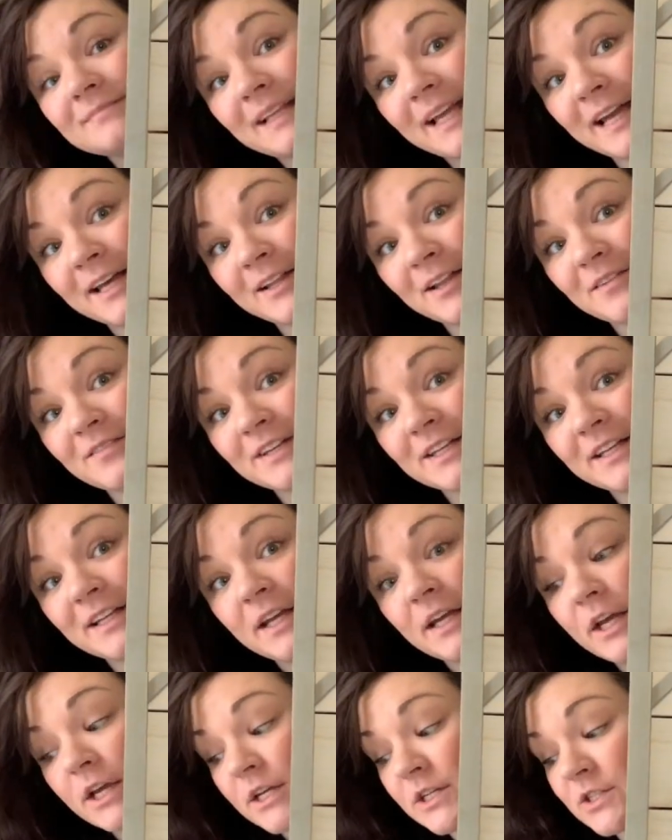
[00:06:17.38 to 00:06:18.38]
I love it.
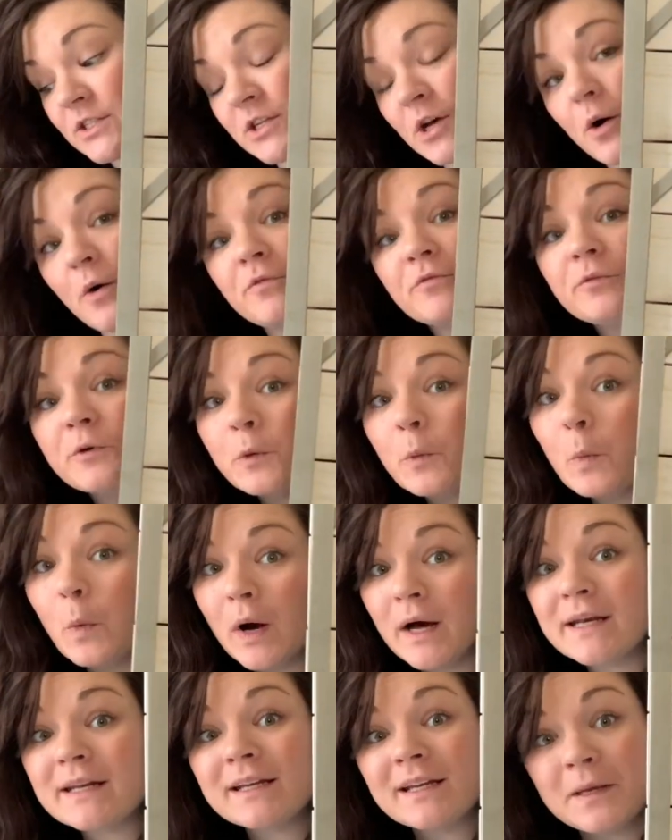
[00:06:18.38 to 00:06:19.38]
So if we
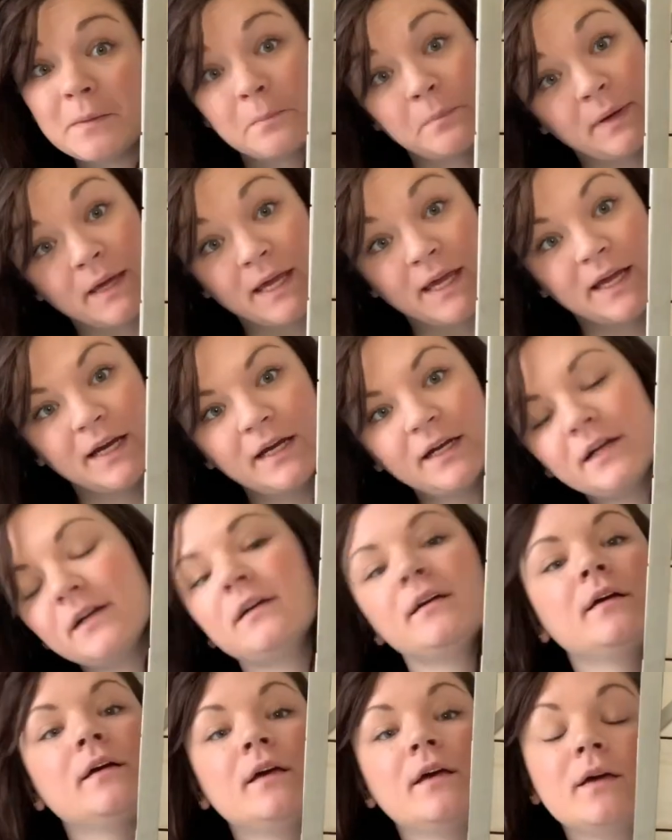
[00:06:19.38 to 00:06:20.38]
want to compare,
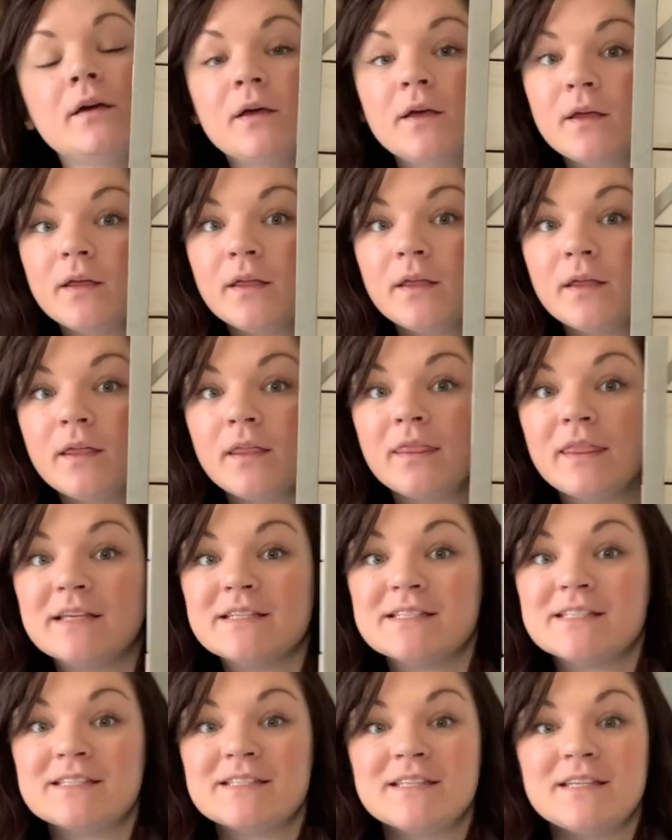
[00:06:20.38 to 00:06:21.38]

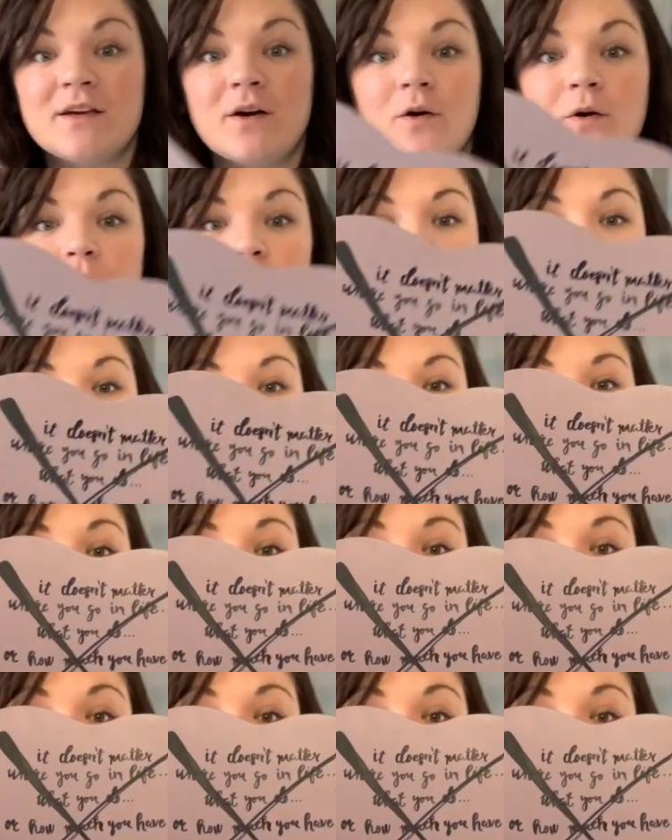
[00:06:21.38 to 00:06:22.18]
this is the old